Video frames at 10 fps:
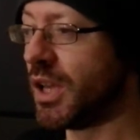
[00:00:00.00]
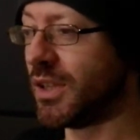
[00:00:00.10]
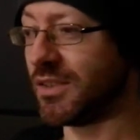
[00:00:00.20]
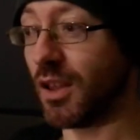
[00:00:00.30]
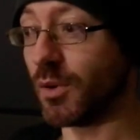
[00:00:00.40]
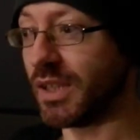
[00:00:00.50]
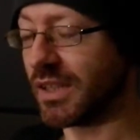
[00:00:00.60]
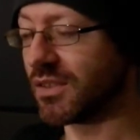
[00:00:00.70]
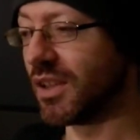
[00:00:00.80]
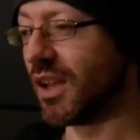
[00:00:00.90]
it's lower
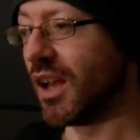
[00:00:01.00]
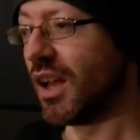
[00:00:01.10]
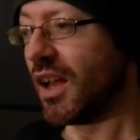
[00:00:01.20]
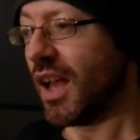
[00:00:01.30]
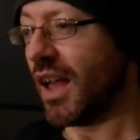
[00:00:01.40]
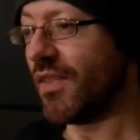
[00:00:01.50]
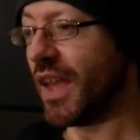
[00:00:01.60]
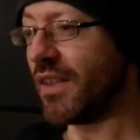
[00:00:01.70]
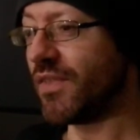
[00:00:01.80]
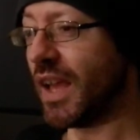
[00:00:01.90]
decks. And
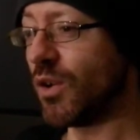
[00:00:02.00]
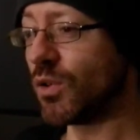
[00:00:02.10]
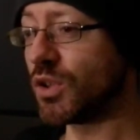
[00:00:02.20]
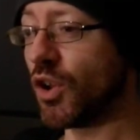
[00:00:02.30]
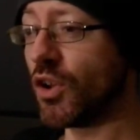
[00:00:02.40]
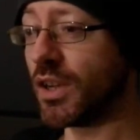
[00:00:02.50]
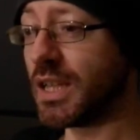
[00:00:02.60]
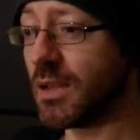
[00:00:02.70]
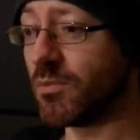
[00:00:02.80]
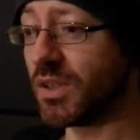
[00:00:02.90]
then they all turn on
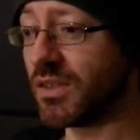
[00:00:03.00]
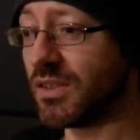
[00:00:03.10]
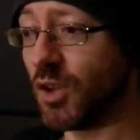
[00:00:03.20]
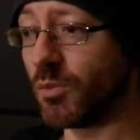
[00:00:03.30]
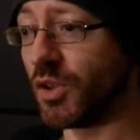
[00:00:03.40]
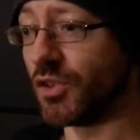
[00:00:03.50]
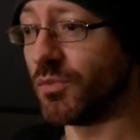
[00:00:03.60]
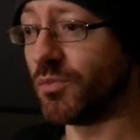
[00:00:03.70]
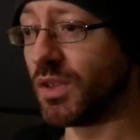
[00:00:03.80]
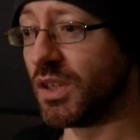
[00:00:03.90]
him because he dobbed on
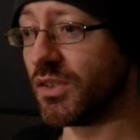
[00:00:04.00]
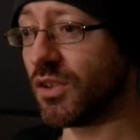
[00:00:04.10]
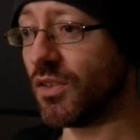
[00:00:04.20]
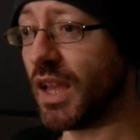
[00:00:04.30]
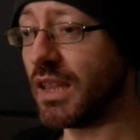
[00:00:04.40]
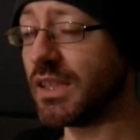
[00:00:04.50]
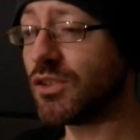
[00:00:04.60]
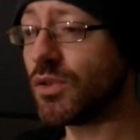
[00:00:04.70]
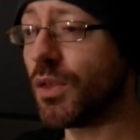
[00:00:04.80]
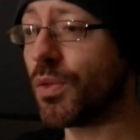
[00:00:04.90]
them. So they
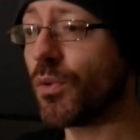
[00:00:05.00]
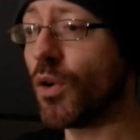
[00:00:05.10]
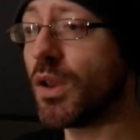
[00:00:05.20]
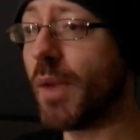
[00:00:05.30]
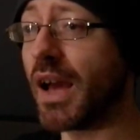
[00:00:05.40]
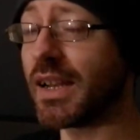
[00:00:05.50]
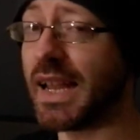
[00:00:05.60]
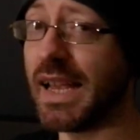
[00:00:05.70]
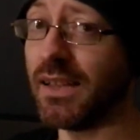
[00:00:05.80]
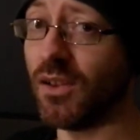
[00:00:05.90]
literally throw him out an
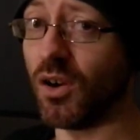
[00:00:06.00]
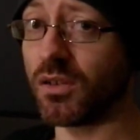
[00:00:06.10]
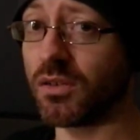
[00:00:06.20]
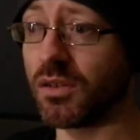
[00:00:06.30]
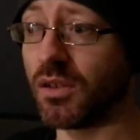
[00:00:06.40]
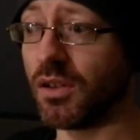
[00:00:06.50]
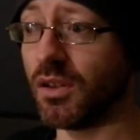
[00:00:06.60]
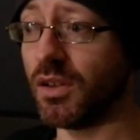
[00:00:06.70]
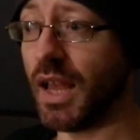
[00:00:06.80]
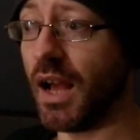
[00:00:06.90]
airlock.
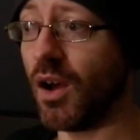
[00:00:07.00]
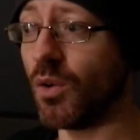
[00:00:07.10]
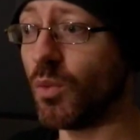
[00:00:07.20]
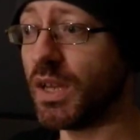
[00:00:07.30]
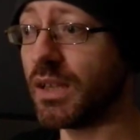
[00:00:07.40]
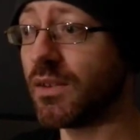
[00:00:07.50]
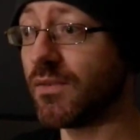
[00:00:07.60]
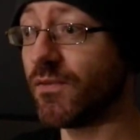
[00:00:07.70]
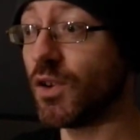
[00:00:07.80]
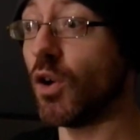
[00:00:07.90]
Now, when he
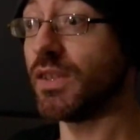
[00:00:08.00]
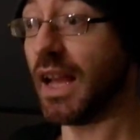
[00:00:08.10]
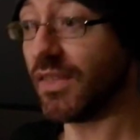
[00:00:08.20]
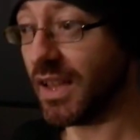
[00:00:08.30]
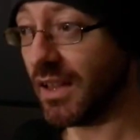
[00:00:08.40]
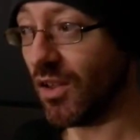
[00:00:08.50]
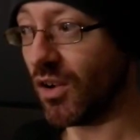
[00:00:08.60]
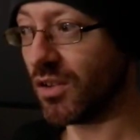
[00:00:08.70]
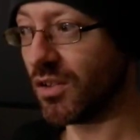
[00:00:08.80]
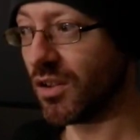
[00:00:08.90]
goes out the airlock.